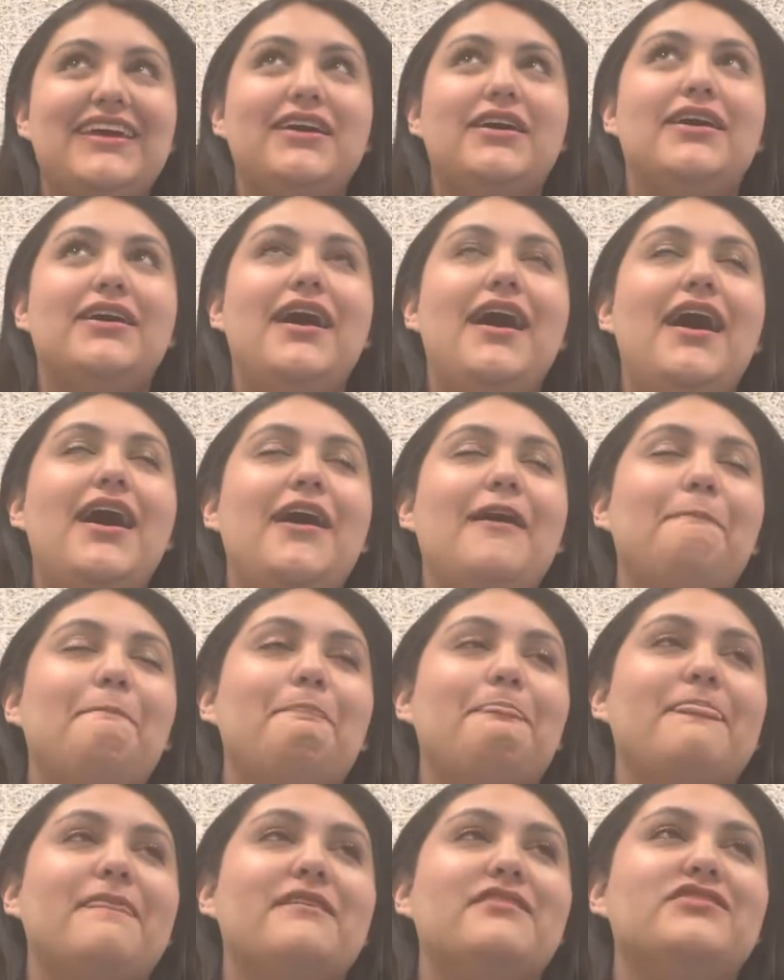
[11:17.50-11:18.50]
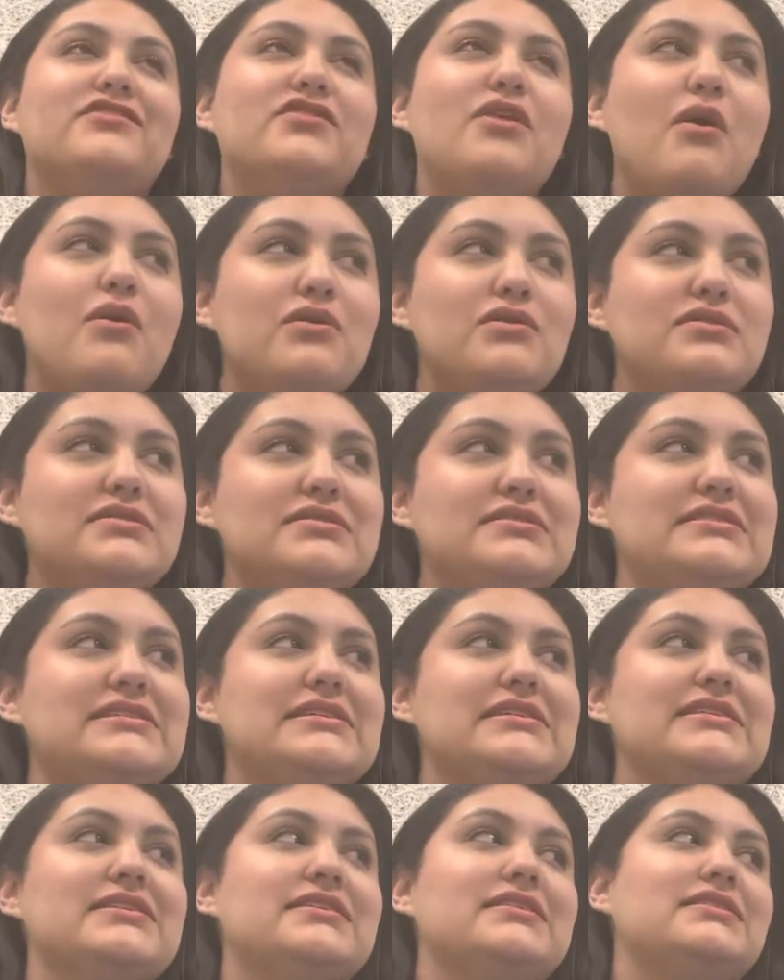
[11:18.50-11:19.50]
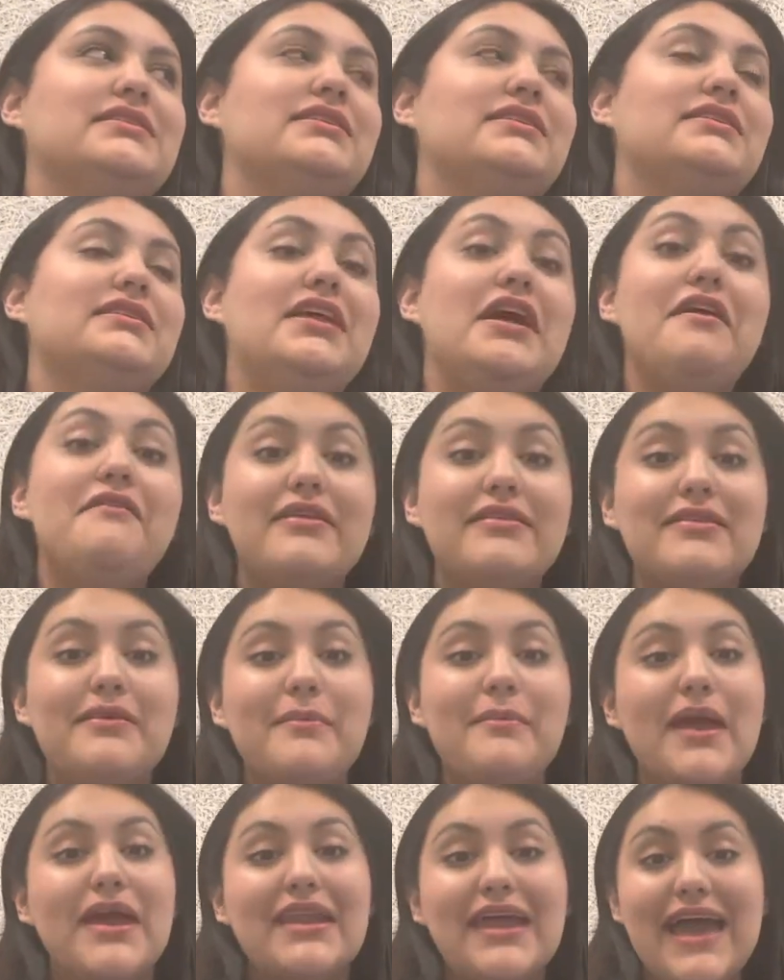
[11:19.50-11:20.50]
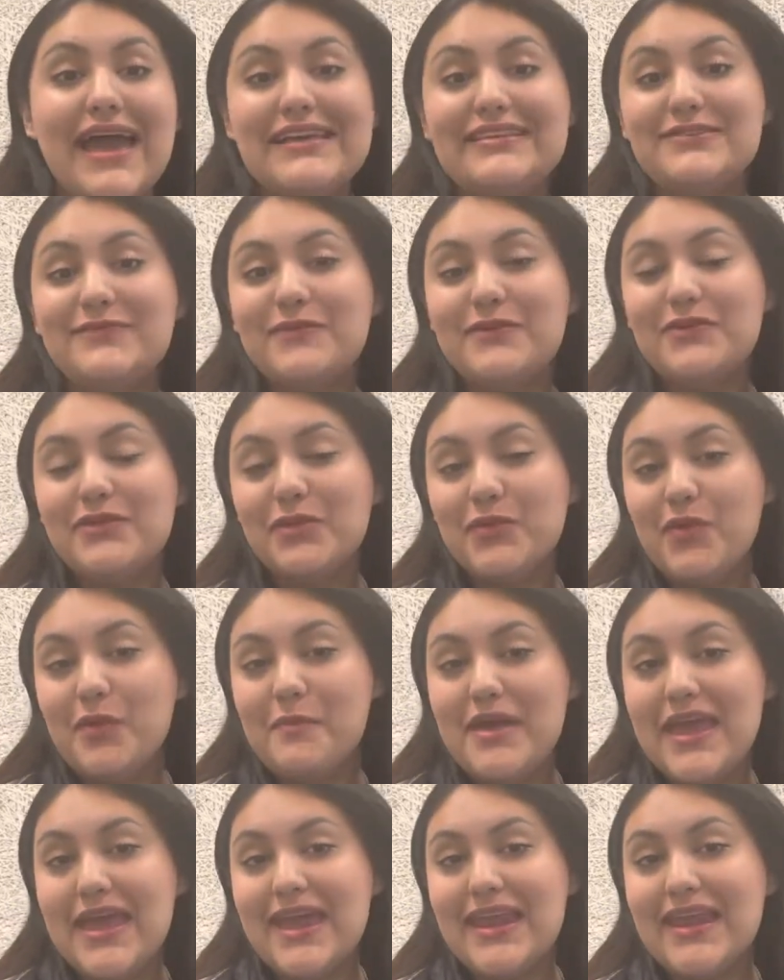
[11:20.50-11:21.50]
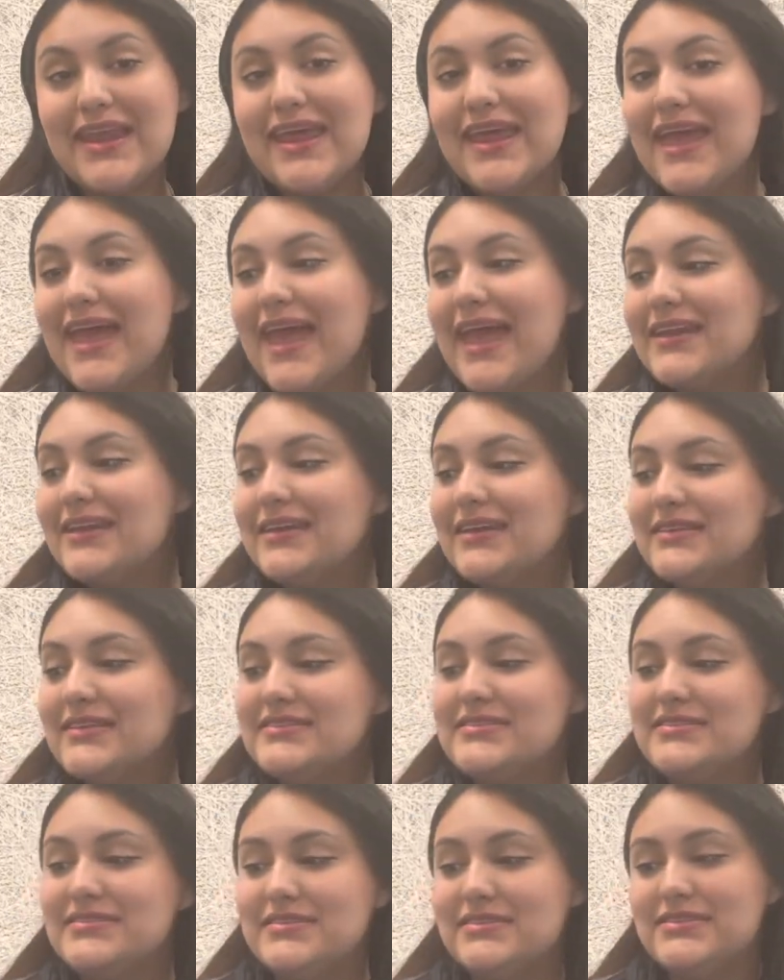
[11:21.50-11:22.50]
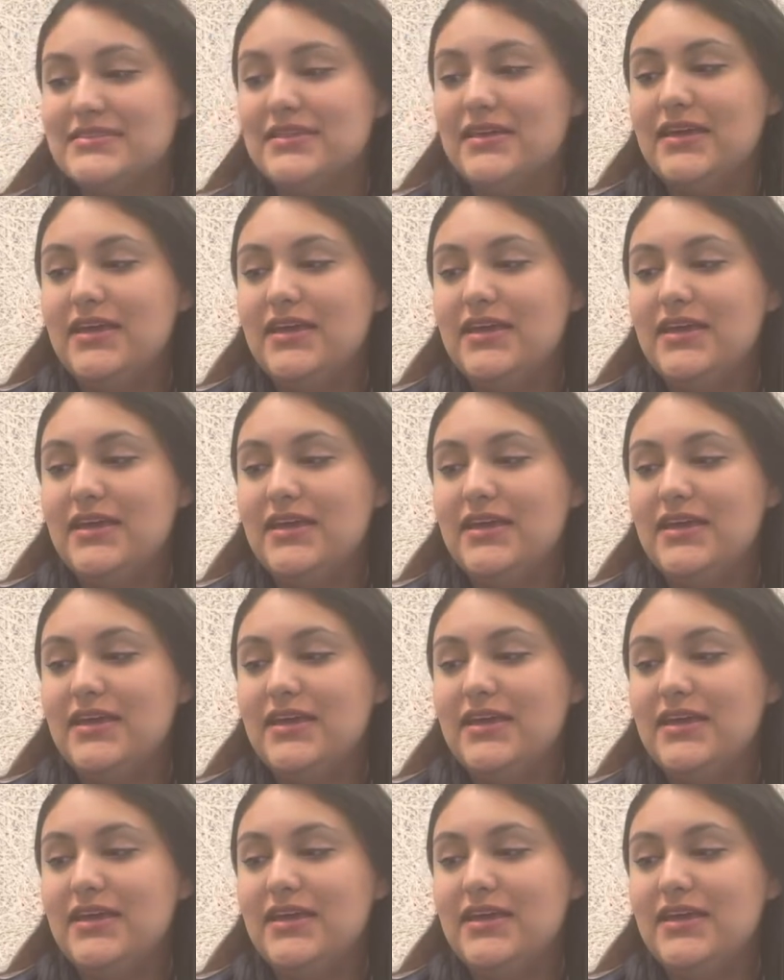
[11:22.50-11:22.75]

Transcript: and shows the love that the man has for the woman. And it's just,